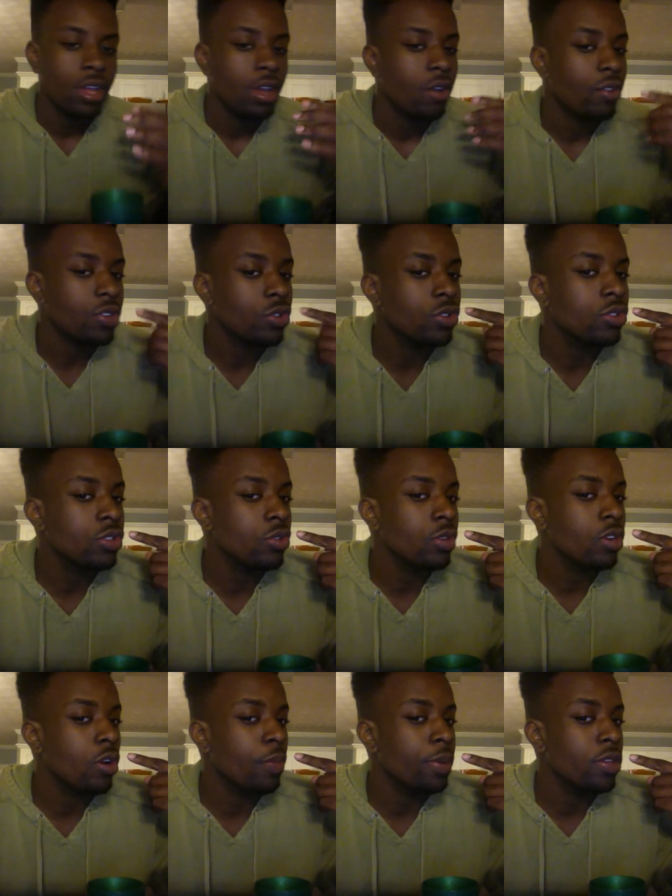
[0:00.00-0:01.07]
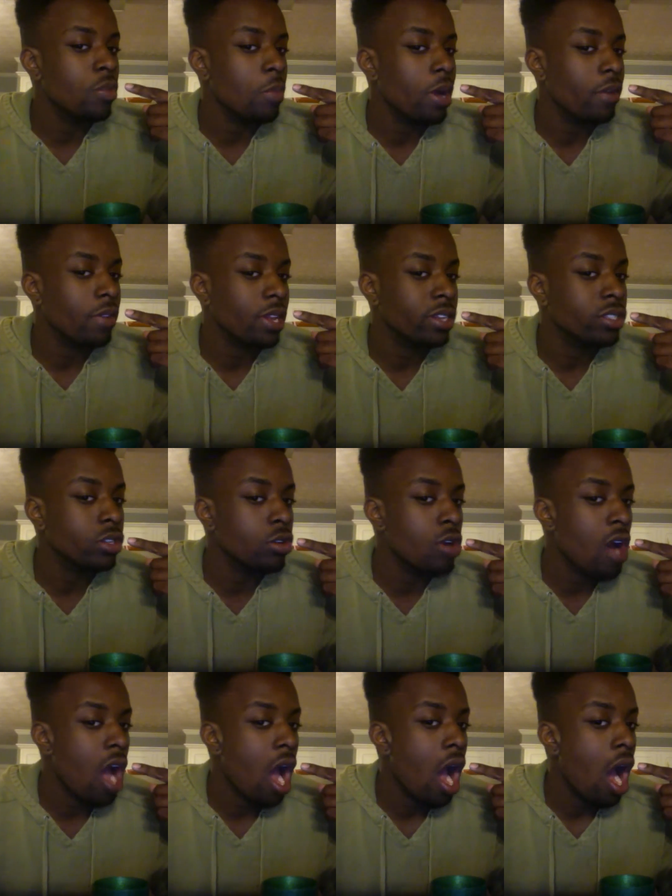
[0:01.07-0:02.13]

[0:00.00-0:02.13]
What you want to do? You want to open your mouth like so.